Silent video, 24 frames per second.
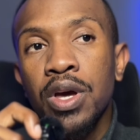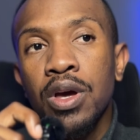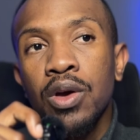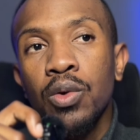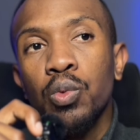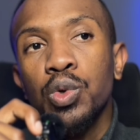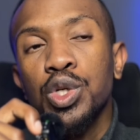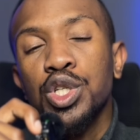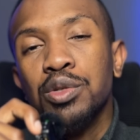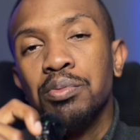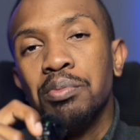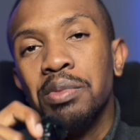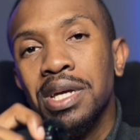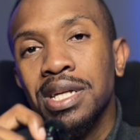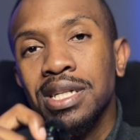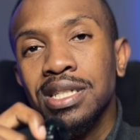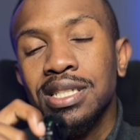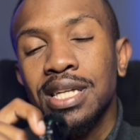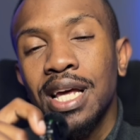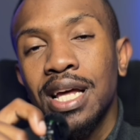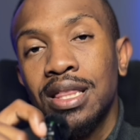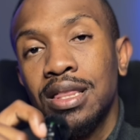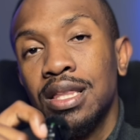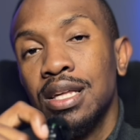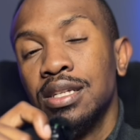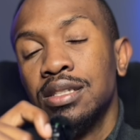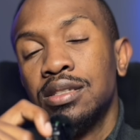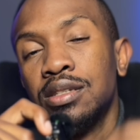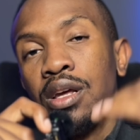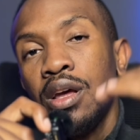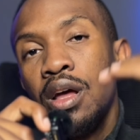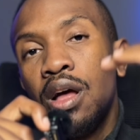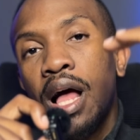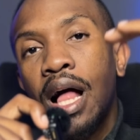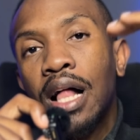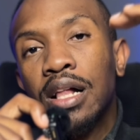which means that there's
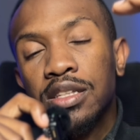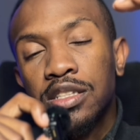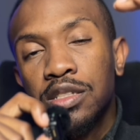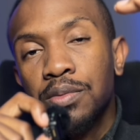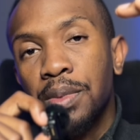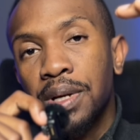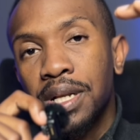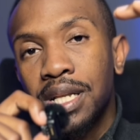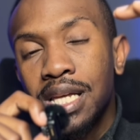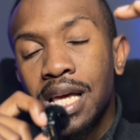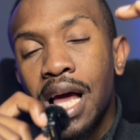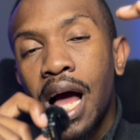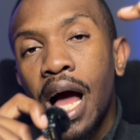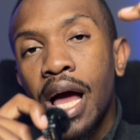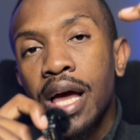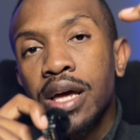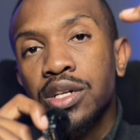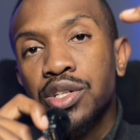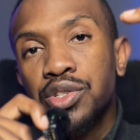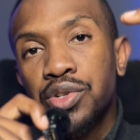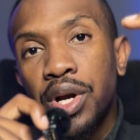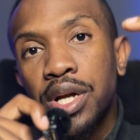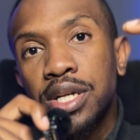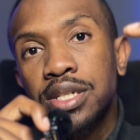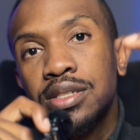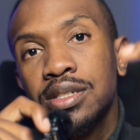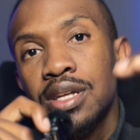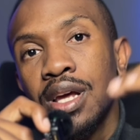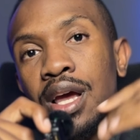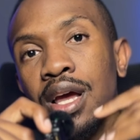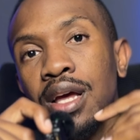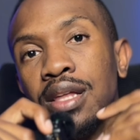ultimately higher trust.